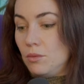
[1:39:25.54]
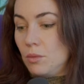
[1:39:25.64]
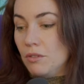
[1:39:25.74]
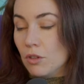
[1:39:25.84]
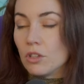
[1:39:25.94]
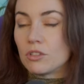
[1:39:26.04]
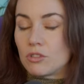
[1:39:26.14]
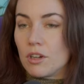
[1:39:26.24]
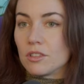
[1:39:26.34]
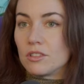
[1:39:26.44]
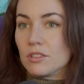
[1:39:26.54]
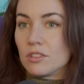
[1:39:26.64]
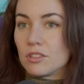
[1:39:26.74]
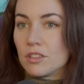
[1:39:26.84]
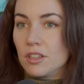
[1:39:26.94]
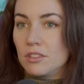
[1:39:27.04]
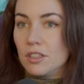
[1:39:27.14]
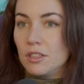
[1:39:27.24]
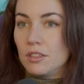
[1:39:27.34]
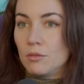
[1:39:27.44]
we've lost trust as a
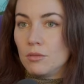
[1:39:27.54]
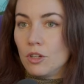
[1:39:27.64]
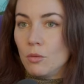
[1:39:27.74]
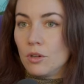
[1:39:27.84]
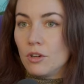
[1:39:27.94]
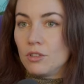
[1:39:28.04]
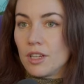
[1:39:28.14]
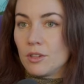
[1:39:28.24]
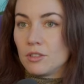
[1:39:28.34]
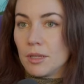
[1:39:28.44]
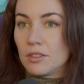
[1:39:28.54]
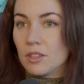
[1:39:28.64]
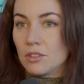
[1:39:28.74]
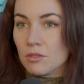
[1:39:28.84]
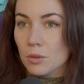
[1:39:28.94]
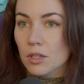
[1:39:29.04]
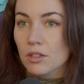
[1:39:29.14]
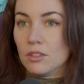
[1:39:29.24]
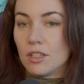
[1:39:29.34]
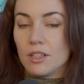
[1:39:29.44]
society. No one knows how to make sense of the
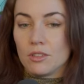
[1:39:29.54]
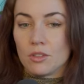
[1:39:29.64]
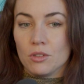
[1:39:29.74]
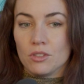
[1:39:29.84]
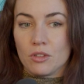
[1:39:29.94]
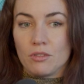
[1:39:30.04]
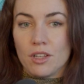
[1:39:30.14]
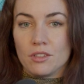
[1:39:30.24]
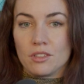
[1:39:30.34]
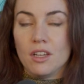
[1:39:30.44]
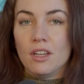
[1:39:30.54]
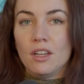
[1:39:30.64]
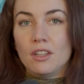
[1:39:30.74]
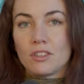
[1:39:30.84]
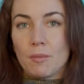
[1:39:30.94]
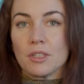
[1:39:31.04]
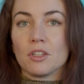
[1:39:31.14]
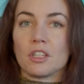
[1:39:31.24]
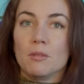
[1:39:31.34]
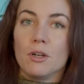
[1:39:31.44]
world and so on. So if there's something
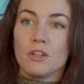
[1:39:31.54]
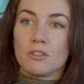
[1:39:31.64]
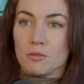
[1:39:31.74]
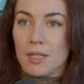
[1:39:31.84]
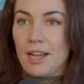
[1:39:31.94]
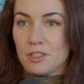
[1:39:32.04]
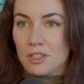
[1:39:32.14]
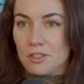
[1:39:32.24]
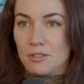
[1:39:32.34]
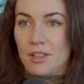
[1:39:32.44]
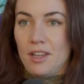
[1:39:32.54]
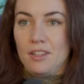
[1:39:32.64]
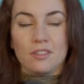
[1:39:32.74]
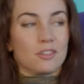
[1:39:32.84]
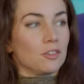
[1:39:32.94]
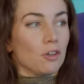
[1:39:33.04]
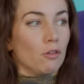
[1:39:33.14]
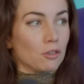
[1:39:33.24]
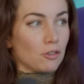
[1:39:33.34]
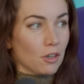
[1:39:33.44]
that can emerge from the ashes of that
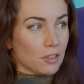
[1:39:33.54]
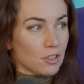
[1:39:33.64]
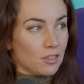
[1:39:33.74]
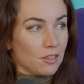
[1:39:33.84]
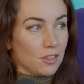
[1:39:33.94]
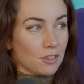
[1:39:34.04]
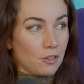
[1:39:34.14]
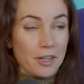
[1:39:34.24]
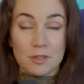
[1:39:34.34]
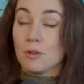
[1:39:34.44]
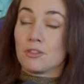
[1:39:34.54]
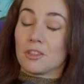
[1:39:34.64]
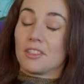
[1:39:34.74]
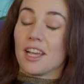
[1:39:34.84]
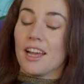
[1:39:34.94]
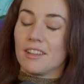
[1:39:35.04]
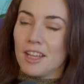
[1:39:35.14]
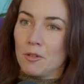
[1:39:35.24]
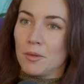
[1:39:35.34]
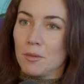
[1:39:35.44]
dissolved trust that creates more trust again
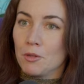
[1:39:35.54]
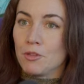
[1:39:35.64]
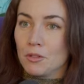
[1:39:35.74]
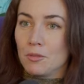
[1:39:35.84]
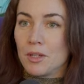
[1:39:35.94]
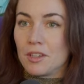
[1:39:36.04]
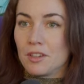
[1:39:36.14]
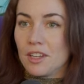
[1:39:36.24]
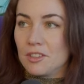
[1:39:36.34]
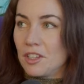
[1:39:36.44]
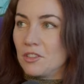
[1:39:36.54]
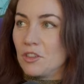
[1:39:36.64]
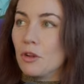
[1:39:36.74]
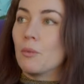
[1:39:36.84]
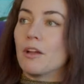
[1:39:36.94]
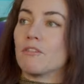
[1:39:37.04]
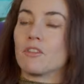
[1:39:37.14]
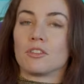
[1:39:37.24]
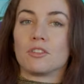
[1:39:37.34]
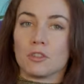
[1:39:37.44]
that would be beautiful and we can it's it's a new way
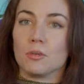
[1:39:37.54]
for us to